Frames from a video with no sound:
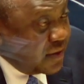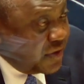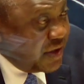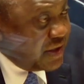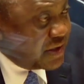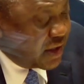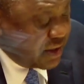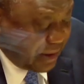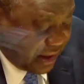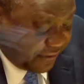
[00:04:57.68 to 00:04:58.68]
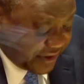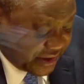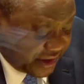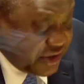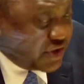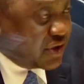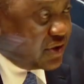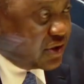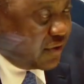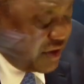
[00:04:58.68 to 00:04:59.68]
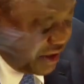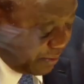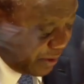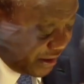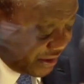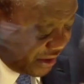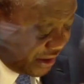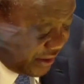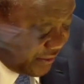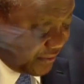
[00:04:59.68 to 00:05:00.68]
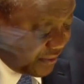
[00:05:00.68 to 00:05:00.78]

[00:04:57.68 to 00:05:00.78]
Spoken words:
These are the manifestations of the inability